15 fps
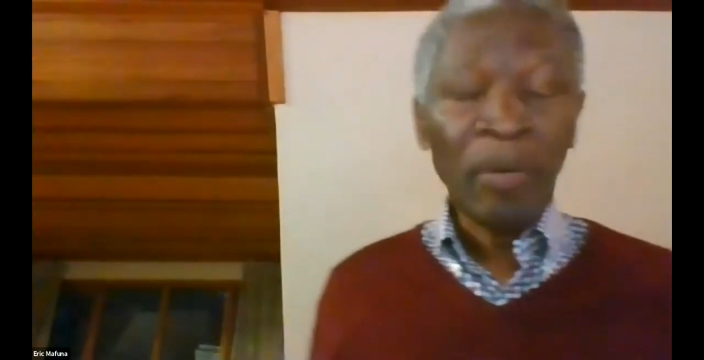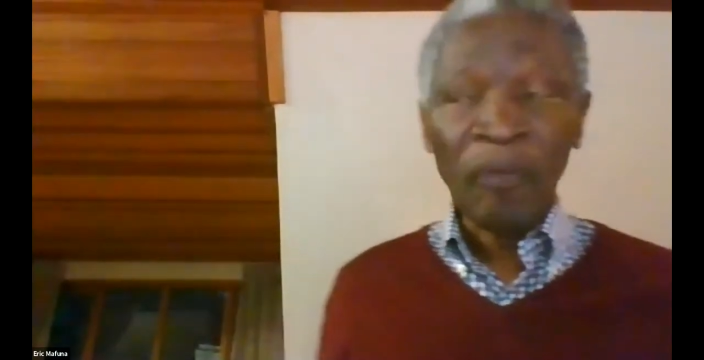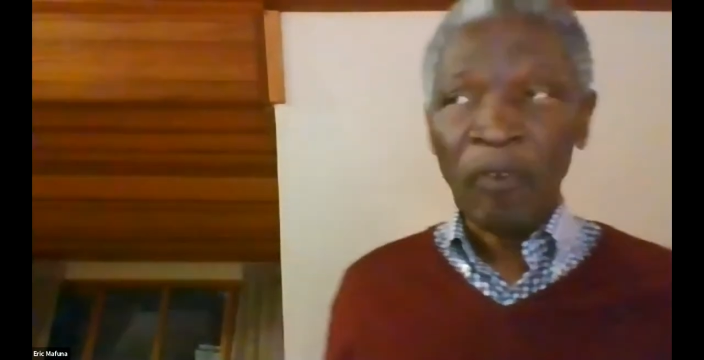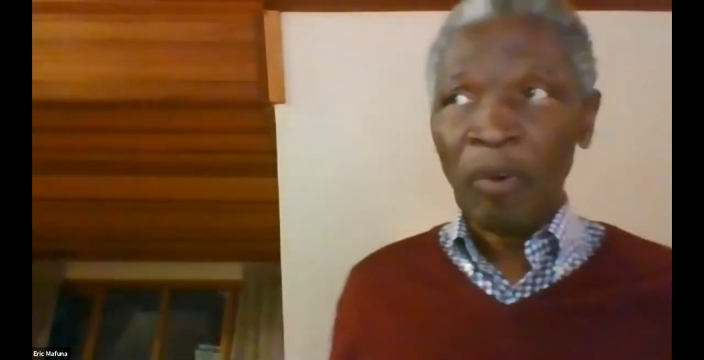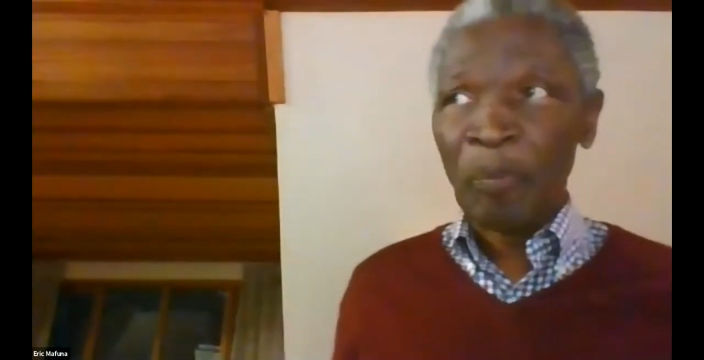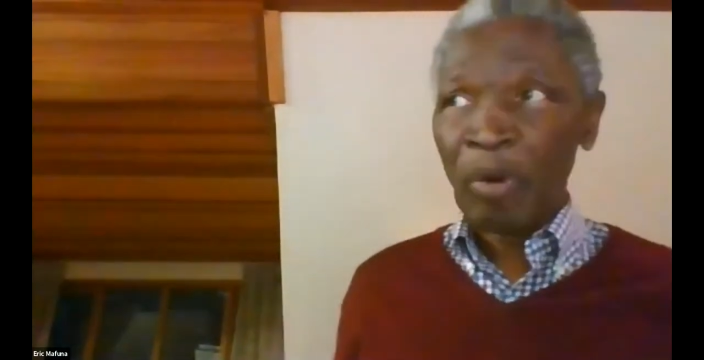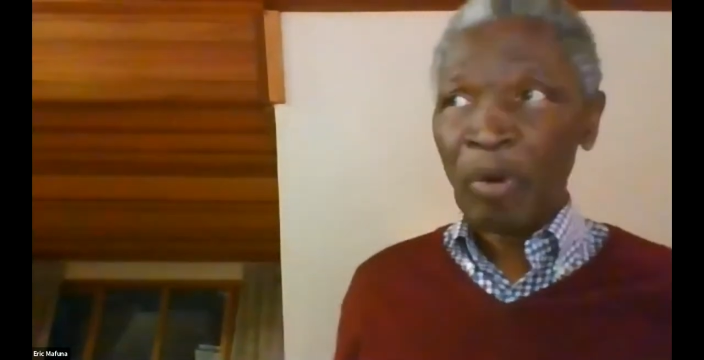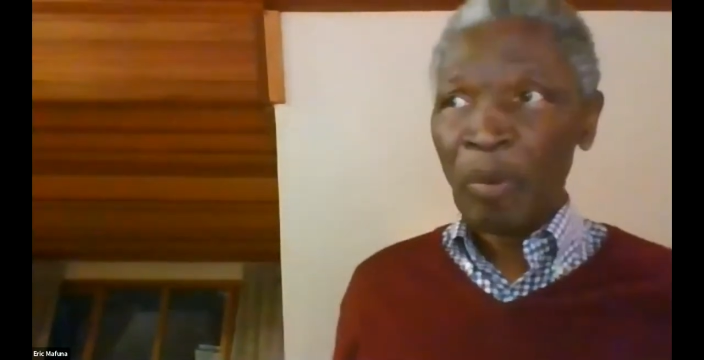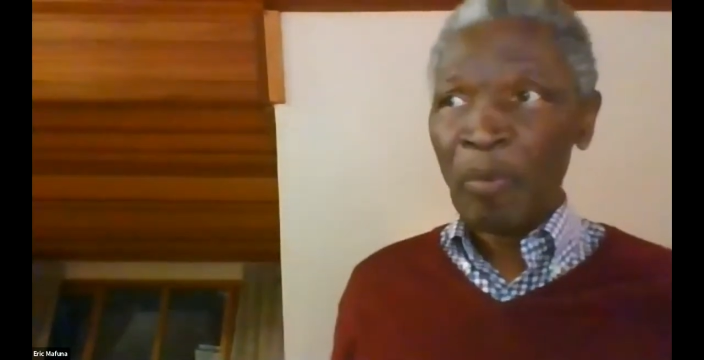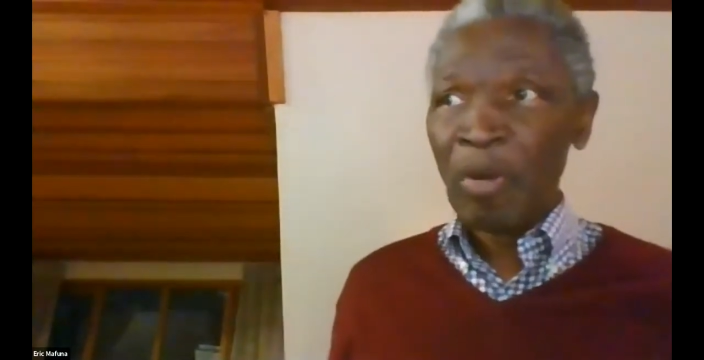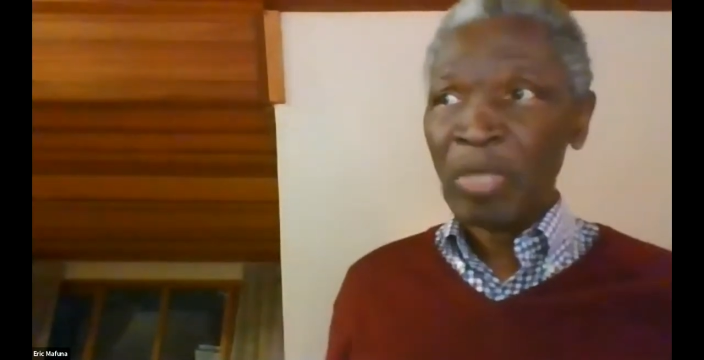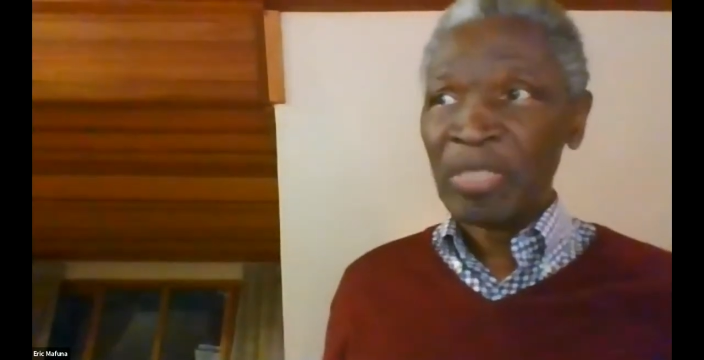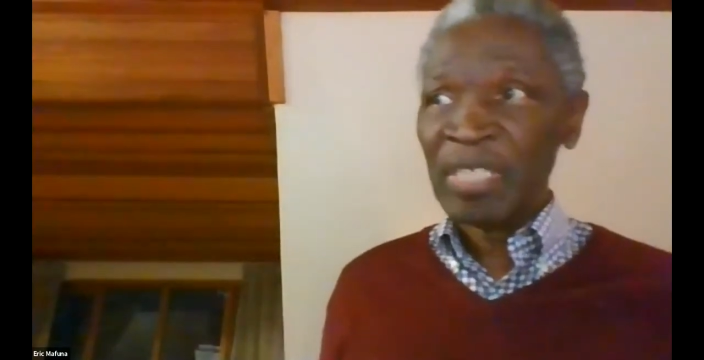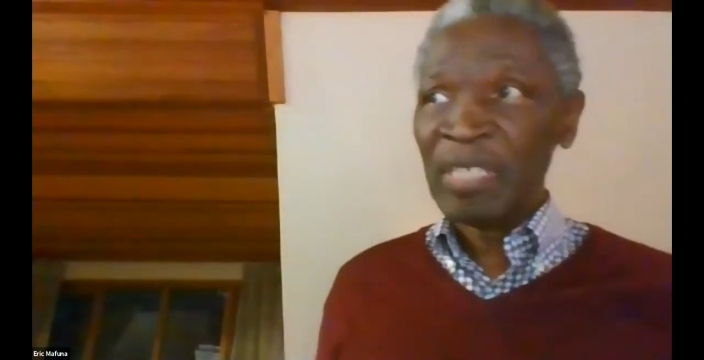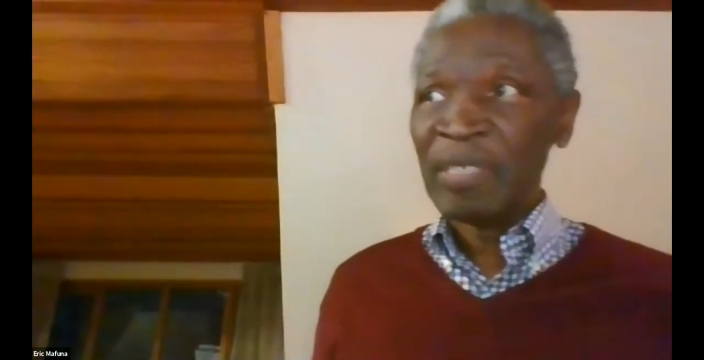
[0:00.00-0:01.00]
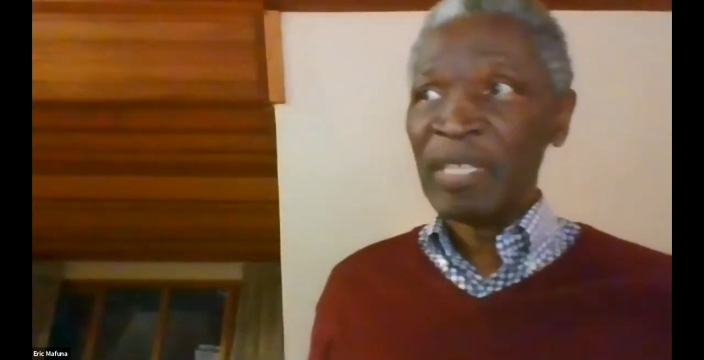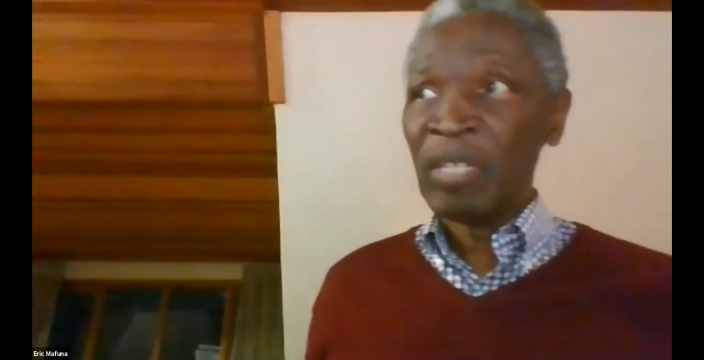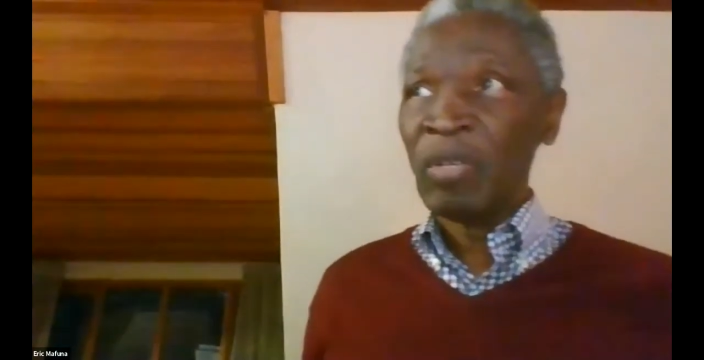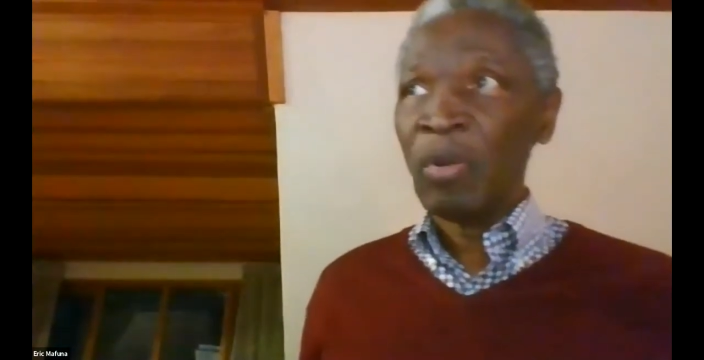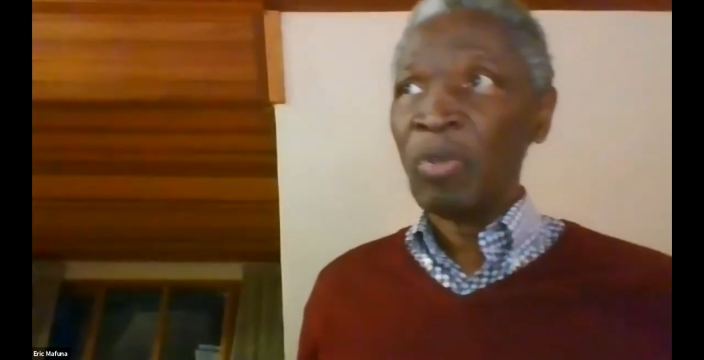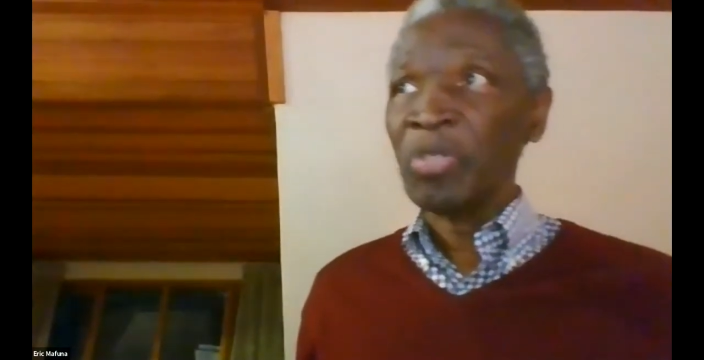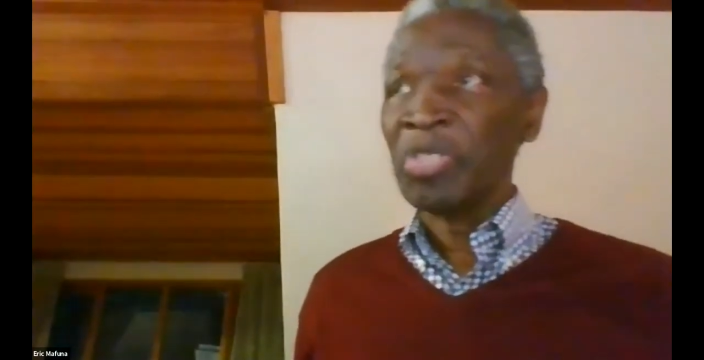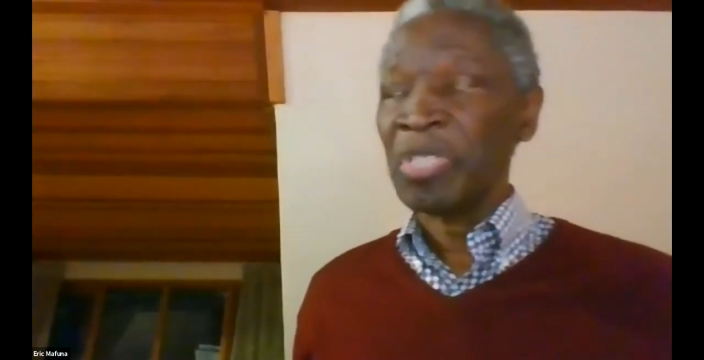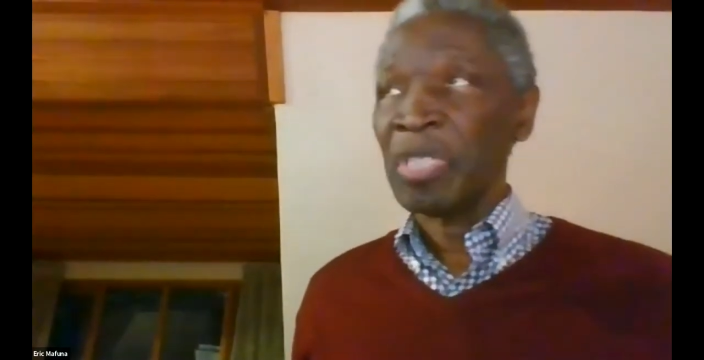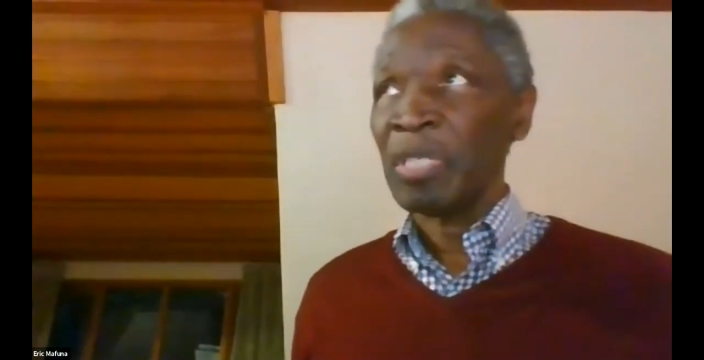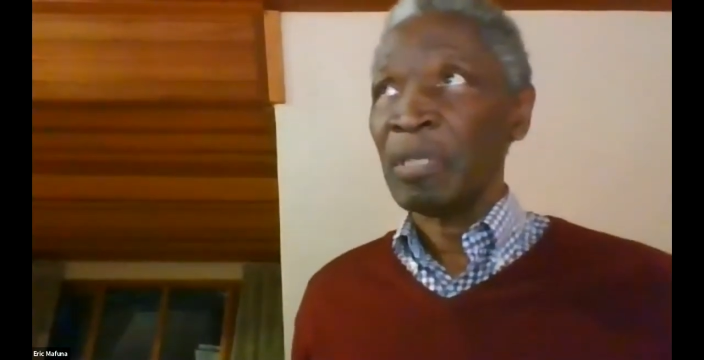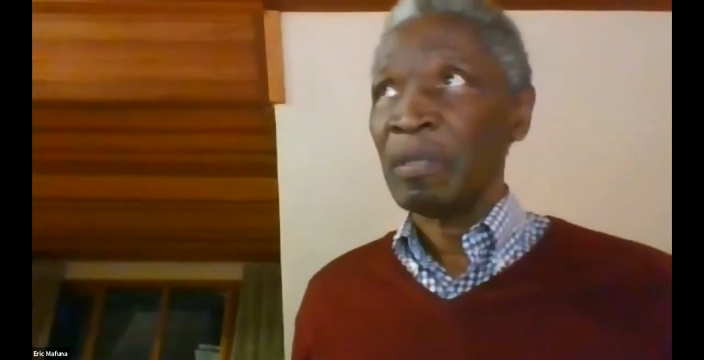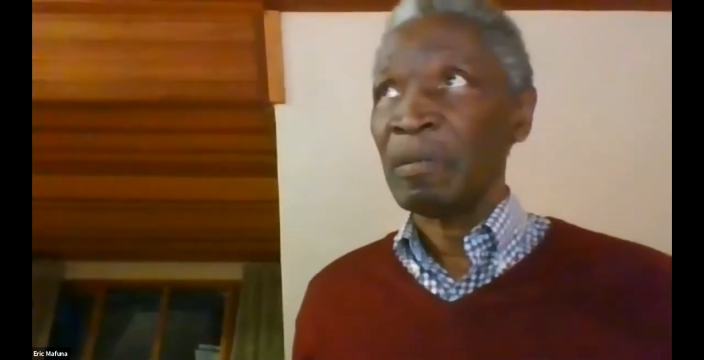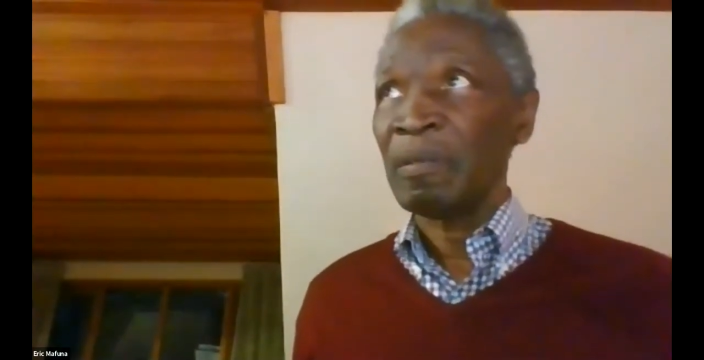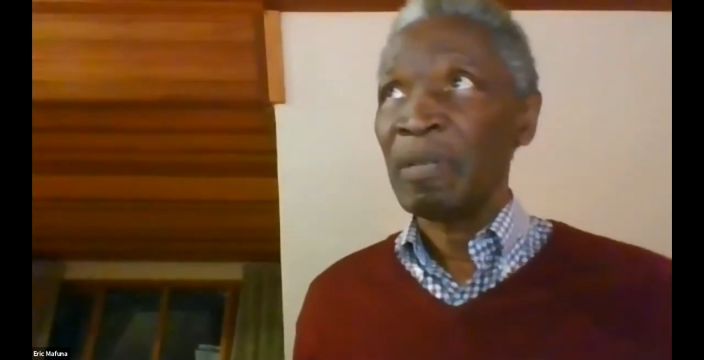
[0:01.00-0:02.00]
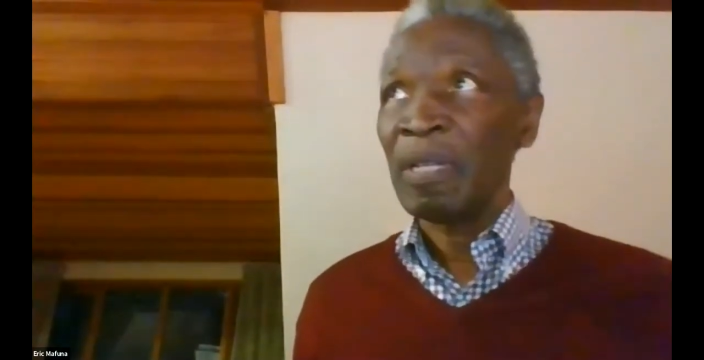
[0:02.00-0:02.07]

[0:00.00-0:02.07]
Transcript: for promoting the notion